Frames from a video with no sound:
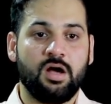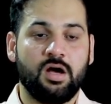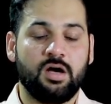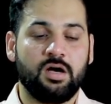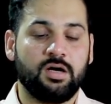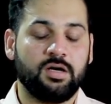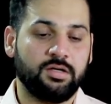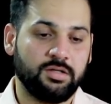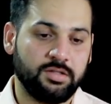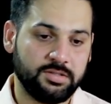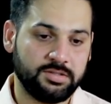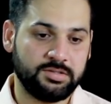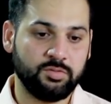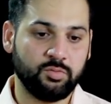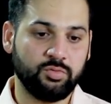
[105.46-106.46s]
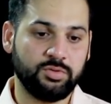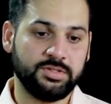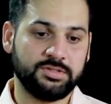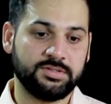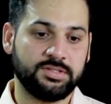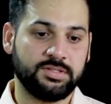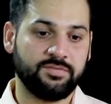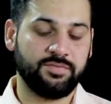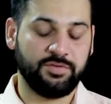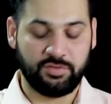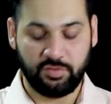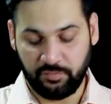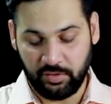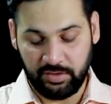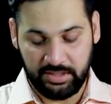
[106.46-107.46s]
Uh, students,
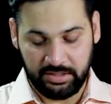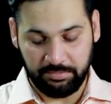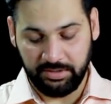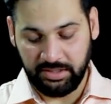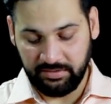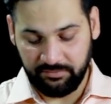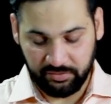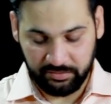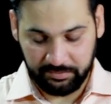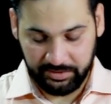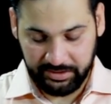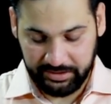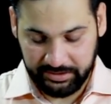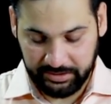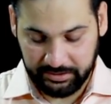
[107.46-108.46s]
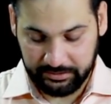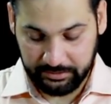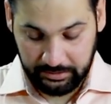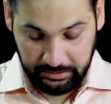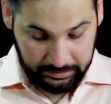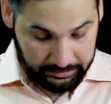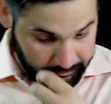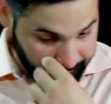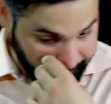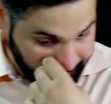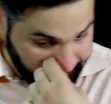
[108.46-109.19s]
first of all, let me give you some data. So